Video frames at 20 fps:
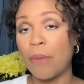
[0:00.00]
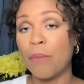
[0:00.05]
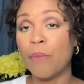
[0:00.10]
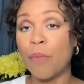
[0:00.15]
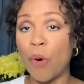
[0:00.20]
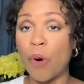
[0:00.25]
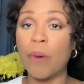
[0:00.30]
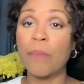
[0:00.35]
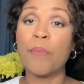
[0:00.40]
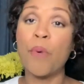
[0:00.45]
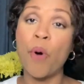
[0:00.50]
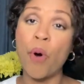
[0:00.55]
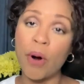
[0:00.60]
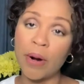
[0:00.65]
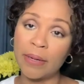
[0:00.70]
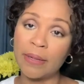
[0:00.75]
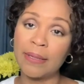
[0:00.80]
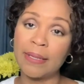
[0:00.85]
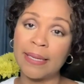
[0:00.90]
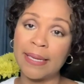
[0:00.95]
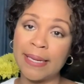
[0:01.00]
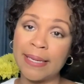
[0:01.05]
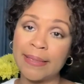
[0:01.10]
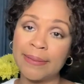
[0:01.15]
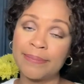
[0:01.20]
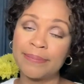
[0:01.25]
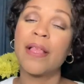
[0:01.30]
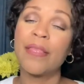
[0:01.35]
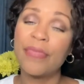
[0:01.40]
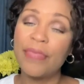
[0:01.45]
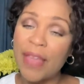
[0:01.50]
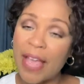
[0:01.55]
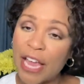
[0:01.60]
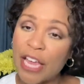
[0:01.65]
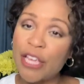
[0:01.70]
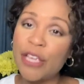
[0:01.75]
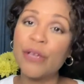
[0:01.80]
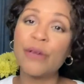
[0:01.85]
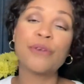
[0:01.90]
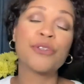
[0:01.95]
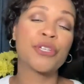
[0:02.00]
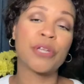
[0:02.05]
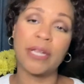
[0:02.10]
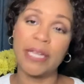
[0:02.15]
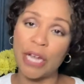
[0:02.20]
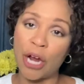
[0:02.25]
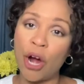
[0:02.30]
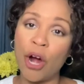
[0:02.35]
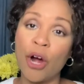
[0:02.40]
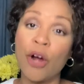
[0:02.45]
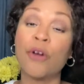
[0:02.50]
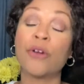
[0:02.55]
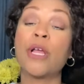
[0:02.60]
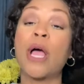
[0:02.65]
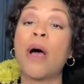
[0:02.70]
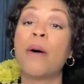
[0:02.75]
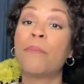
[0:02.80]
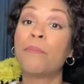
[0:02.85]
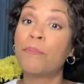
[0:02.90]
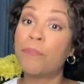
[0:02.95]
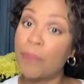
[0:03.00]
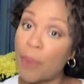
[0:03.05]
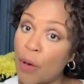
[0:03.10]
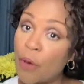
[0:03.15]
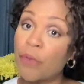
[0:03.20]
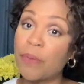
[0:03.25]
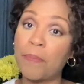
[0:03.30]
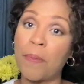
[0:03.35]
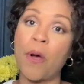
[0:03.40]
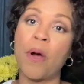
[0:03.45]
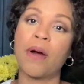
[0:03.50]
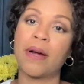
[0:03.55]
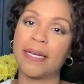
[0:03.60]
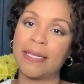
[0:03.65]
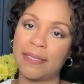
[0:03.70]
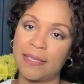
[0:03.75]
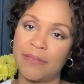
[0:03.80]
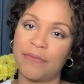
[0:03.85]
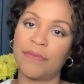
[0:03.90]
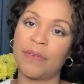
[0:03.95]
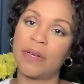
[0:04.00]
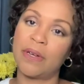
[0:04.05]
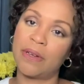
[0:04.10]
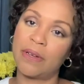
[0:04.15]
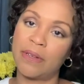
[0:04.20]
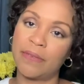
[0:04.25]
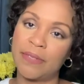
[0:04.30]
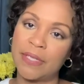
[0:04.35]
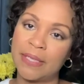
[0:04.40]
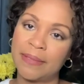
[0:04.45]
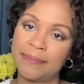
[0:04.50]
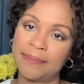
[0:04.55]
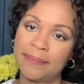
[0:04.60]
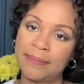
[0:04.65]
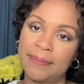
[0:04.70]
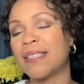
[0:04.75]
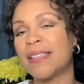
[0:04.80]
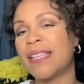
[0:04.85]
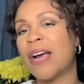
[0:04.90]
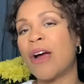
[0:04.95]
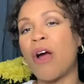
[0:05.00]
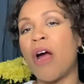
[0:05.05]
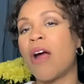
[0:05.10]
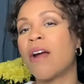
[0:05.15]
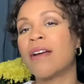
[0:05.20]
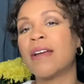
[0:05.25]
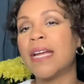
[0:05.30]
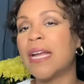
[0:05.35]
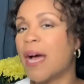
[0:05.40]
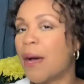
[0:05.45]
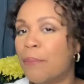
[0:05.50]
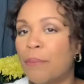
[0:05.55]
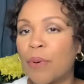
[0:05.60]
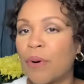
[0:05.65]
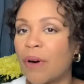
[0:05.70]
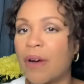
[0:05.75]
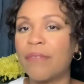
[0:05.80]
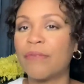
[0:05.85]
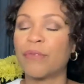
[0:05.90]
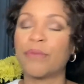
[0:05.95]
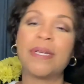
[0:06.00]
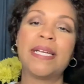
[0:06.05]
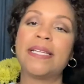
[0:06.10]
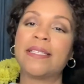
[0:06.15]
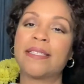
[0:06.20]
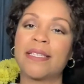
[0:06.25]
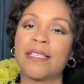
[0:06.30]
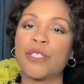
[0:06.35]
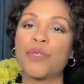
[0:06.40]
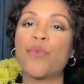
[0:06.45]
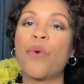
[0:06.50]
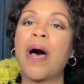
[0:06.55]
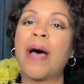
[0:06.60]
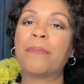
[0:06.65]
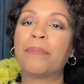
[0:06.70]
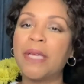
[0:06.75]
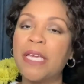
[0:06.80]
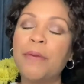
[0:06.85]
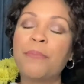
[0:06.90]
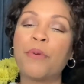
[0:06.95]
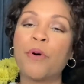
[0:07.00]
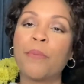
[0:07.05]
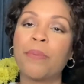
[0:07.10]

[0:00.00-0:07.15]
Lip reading: More importantly, they usually hurt both parties involved. There are a number of reasons why people